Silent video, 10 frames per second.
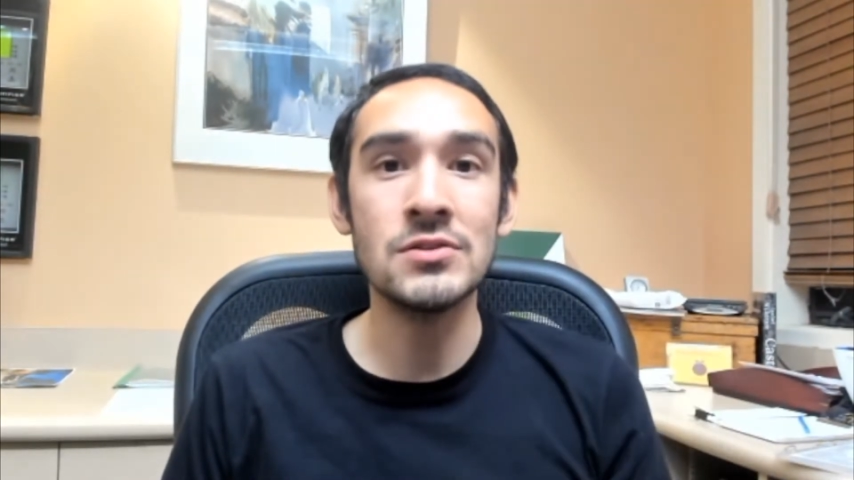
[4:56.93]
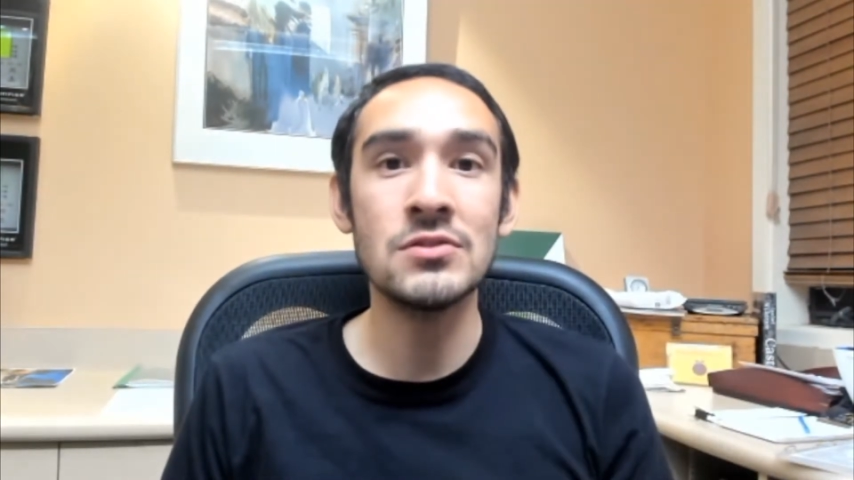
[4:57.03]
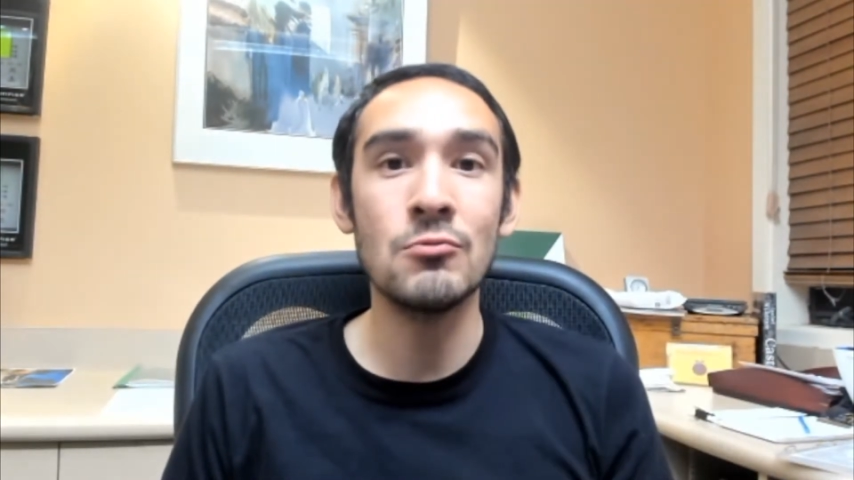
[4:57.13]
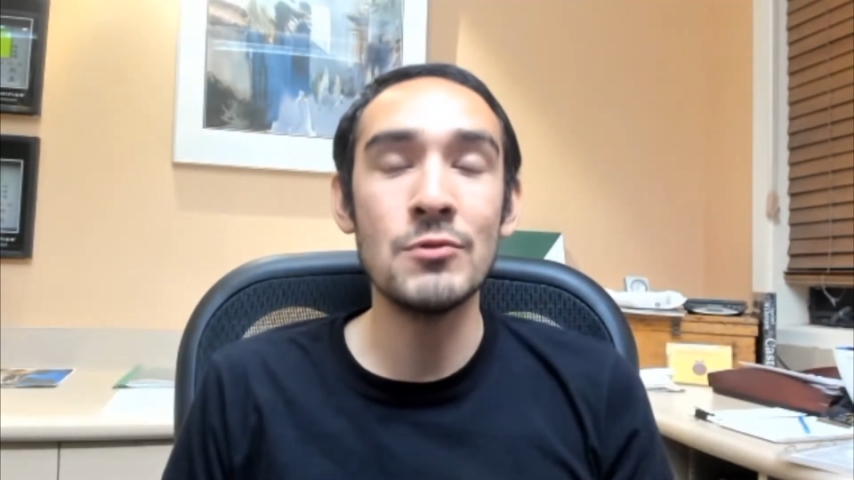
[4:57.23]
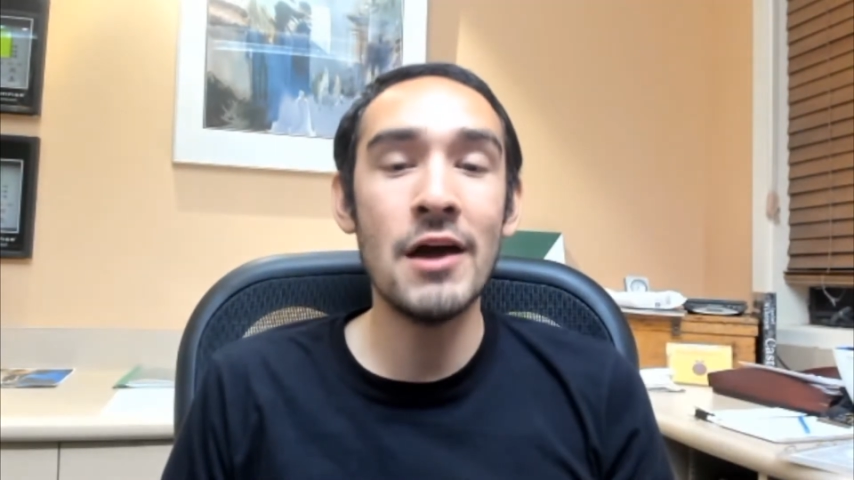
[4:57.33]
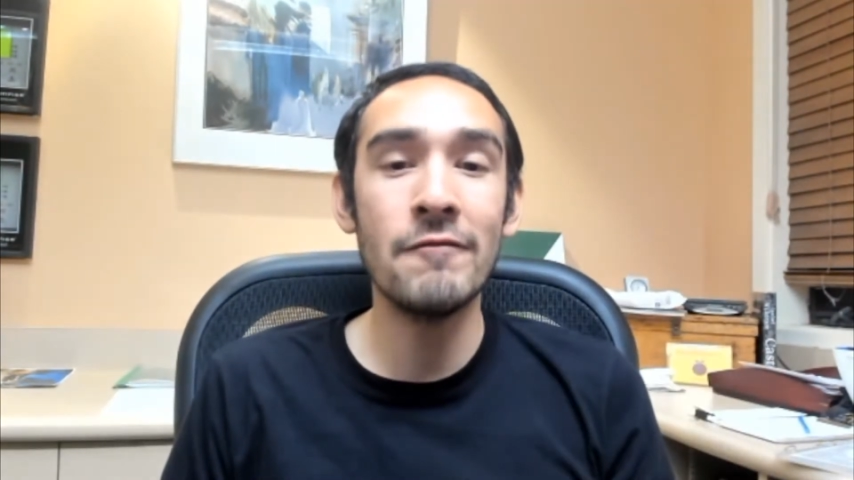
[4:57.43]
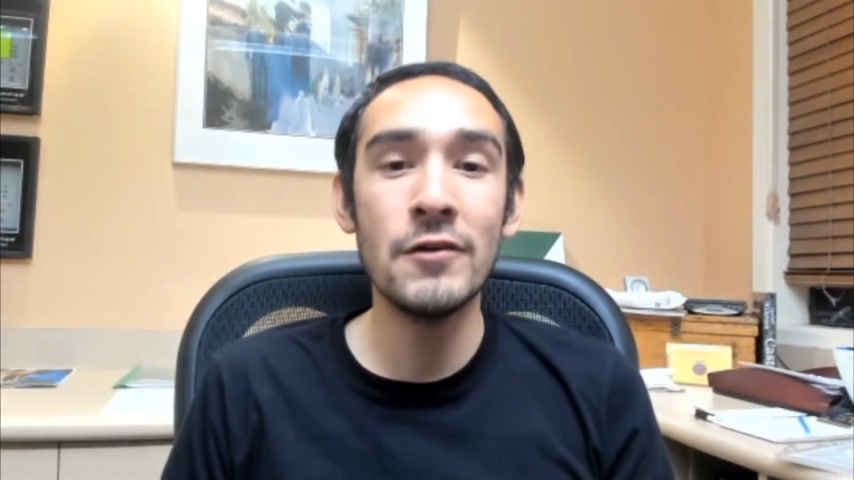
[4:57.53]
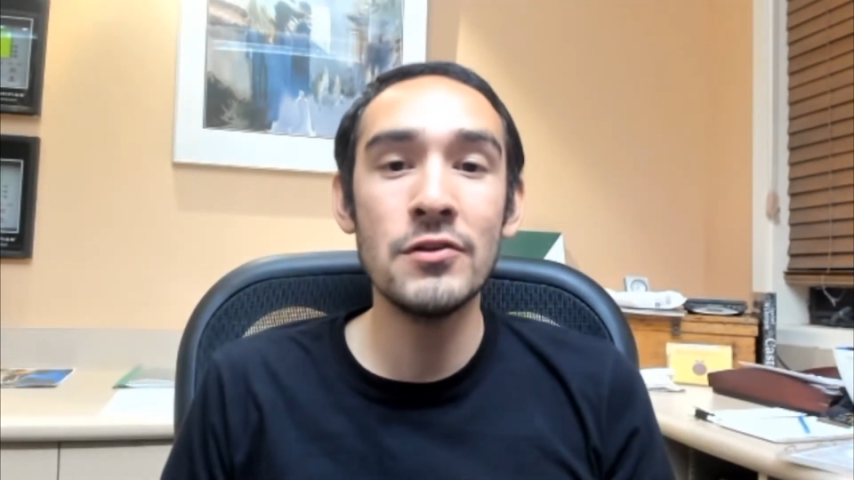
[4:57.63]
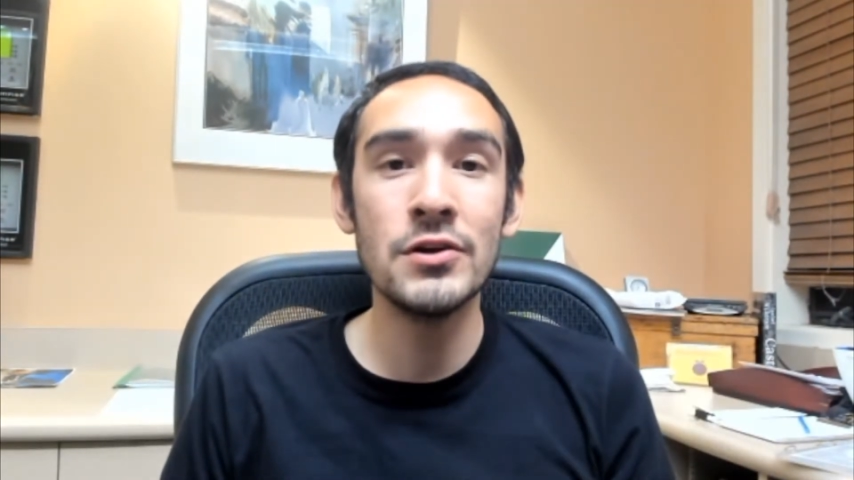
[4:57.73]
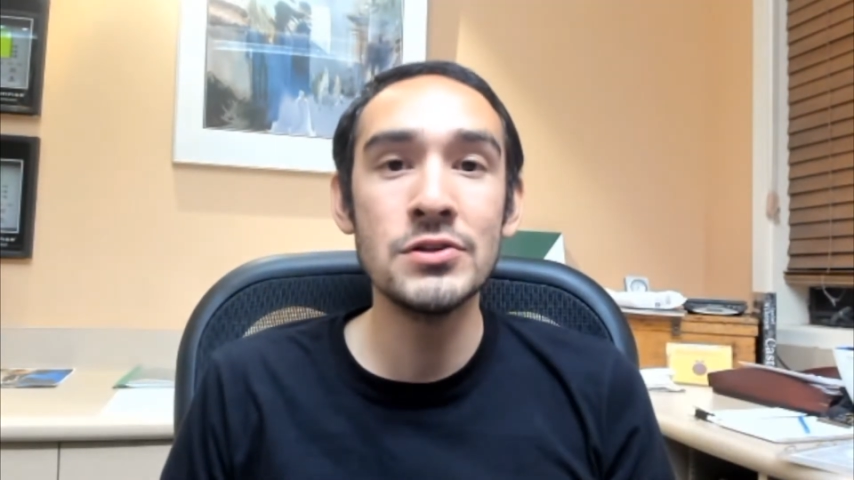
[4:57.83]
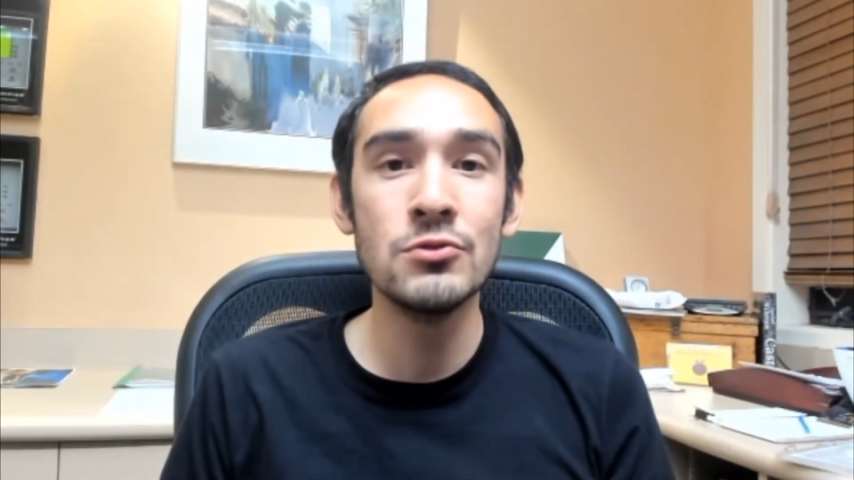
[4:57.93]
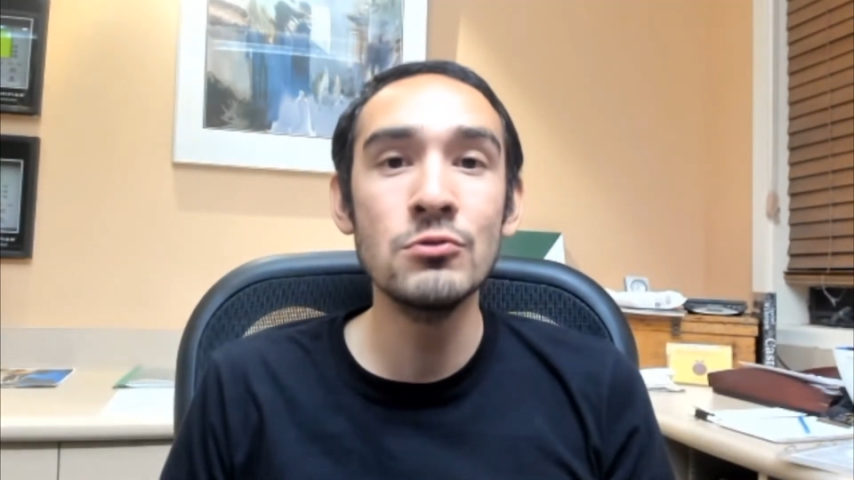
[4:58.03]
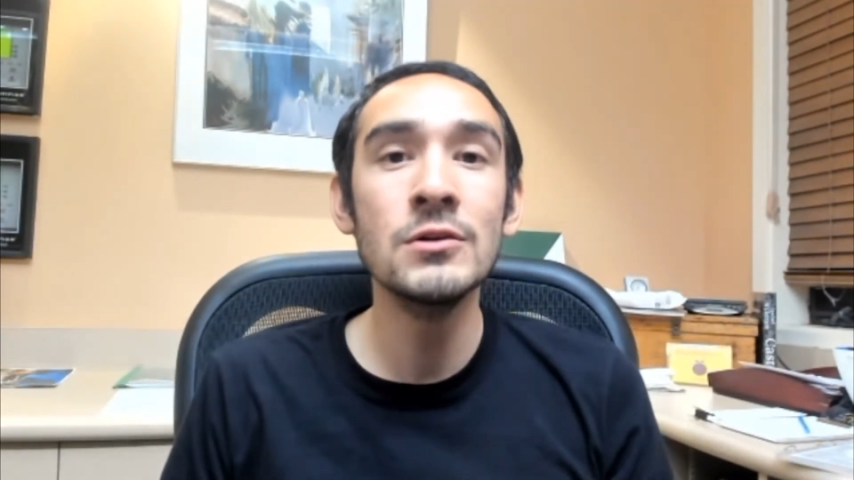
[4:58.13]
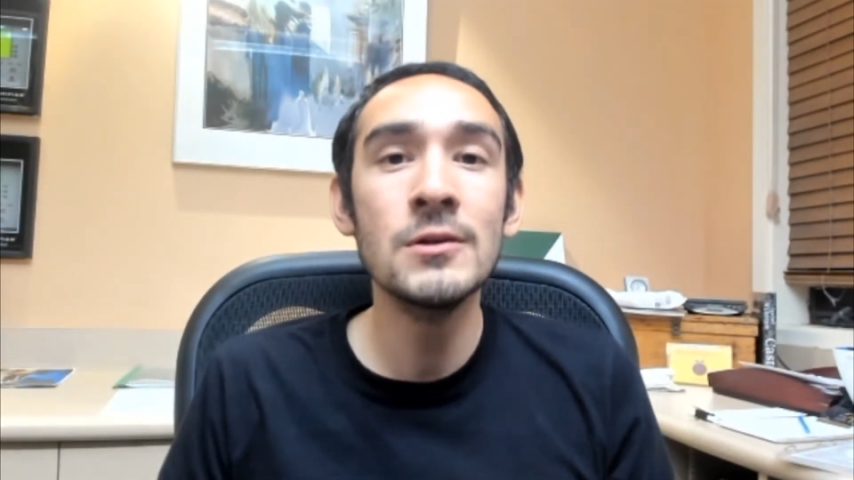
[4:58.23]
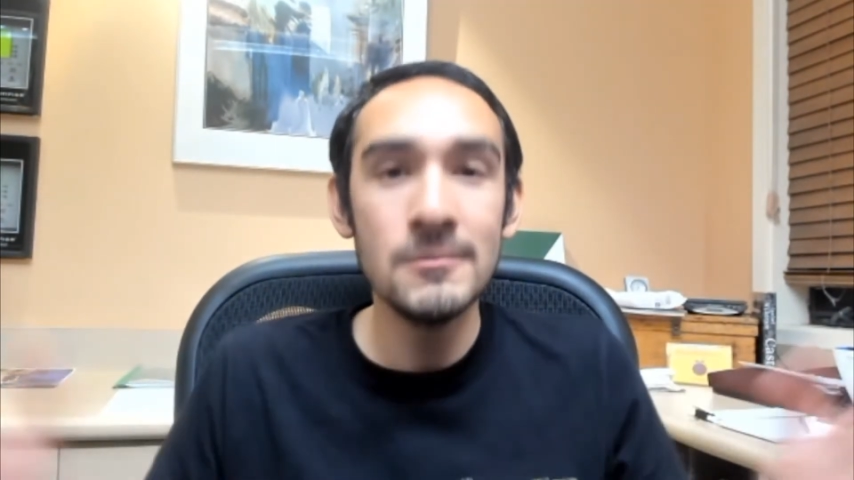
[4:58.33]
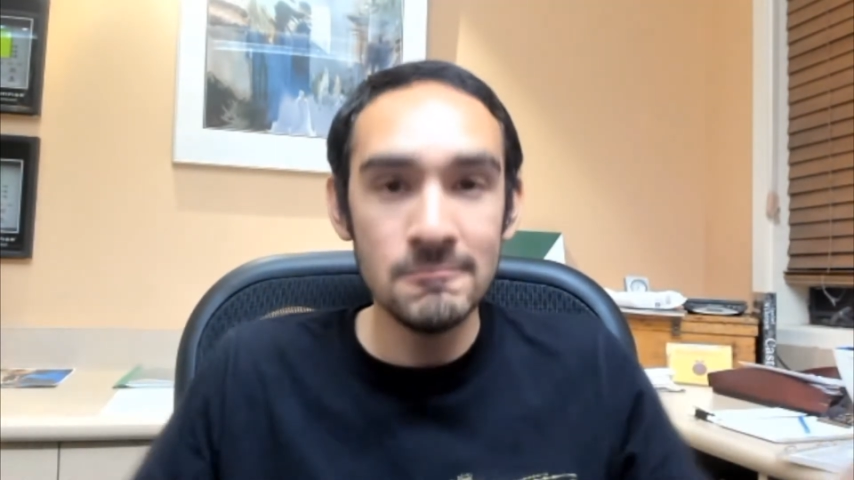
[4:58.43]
So without further ado,